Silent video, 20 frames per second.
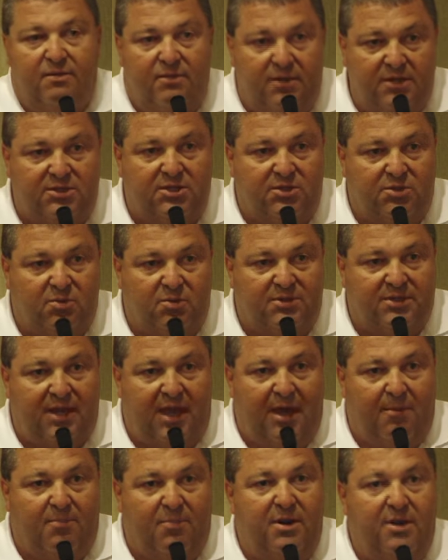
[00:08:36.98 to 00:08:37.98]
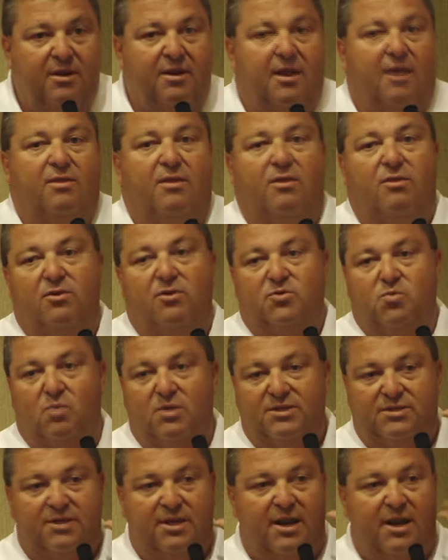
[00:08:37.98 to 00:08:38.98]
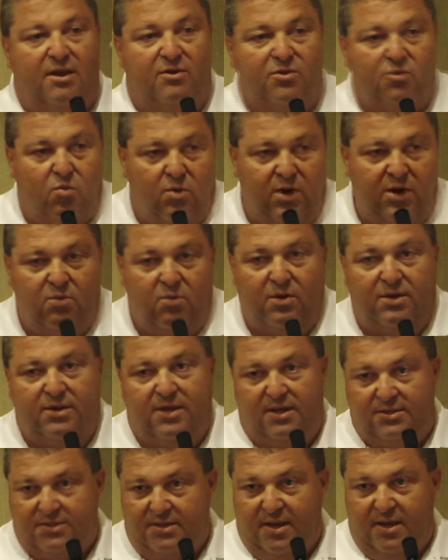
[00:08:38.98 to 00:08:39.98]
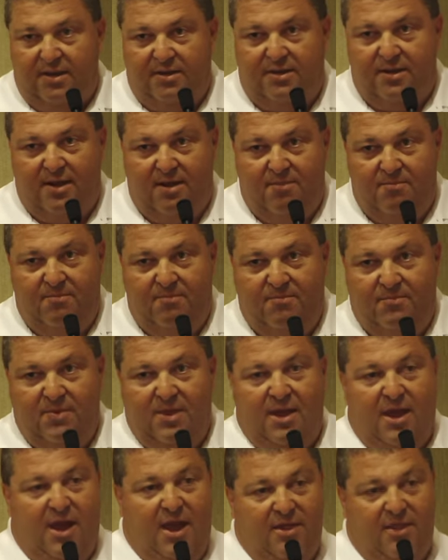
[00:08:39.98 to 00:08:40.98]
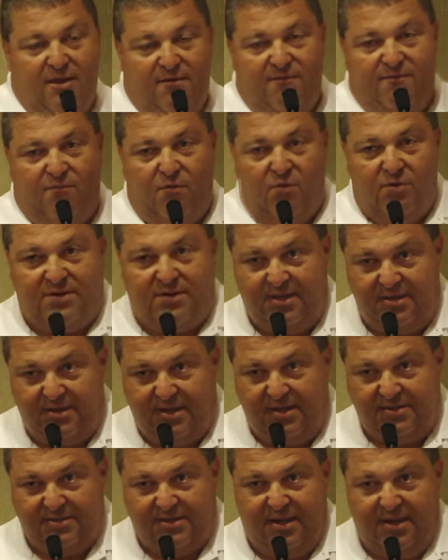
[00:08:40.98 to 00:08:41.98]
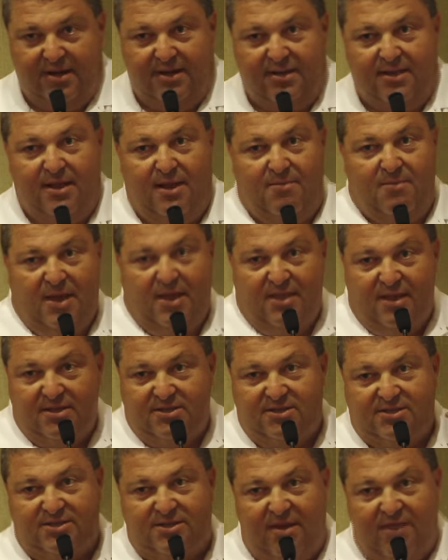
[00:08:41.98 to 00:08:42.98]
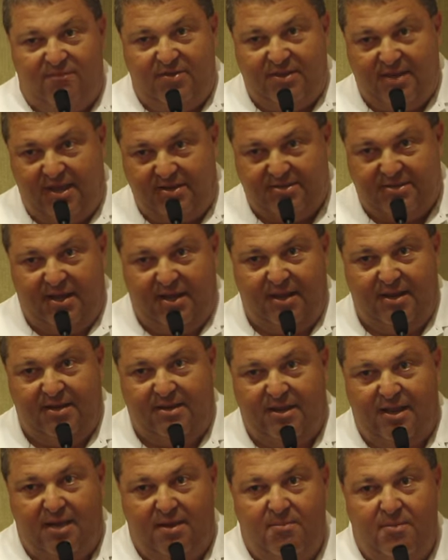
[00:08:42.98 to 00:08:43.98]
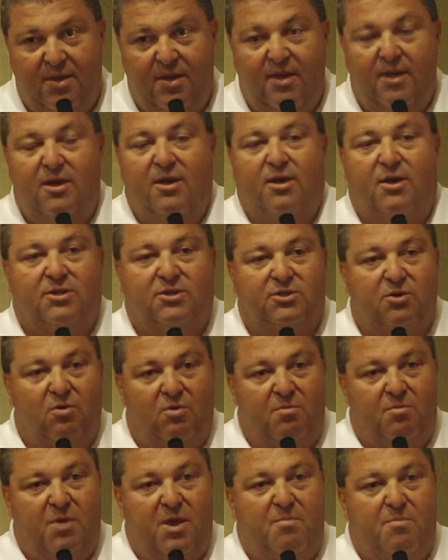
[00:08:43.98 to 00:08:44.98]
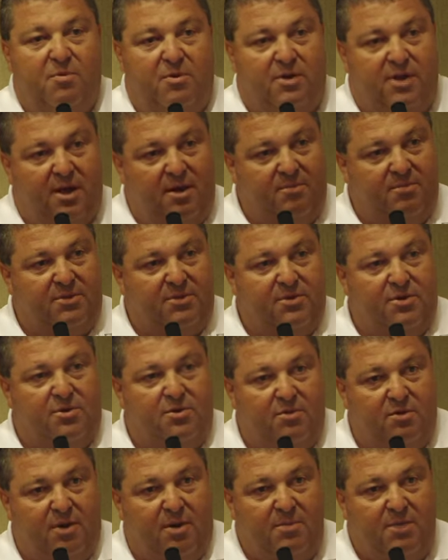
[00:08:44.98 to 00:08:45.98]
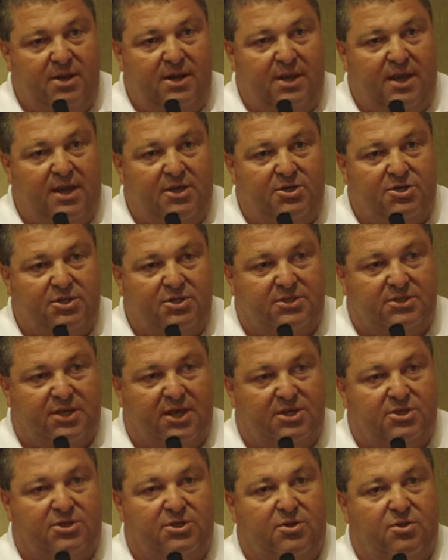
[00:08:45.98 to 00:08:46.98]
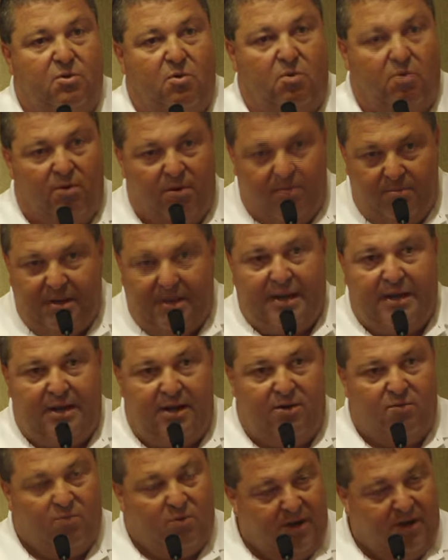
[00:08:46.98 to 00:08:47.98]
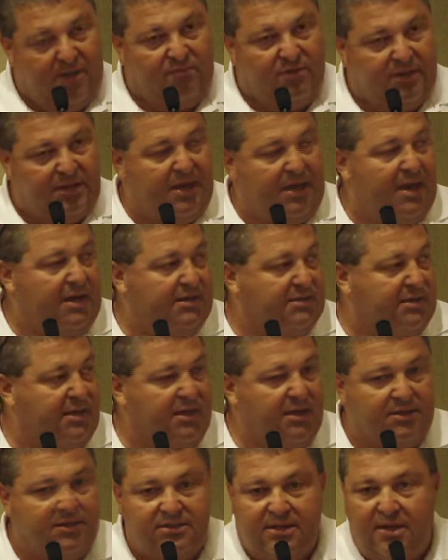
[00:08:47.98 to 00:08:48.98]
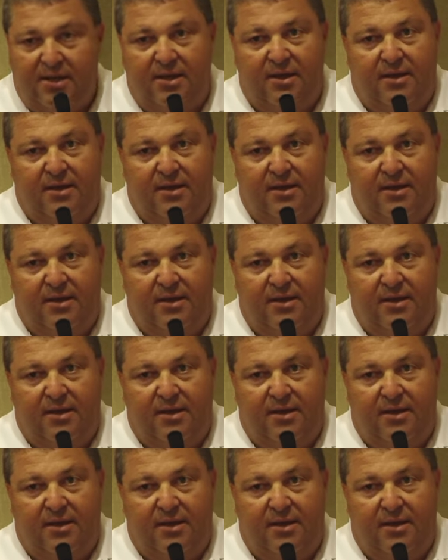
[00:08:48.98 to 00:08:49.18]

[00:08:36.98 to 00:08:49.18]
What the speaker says: This is what's happening. And then there's one sent out 21 days ahead of time, and then 14 days ahead of time, and then 7 days ahead of time. So when people come to a mediation session or a meeting, whatever the case is,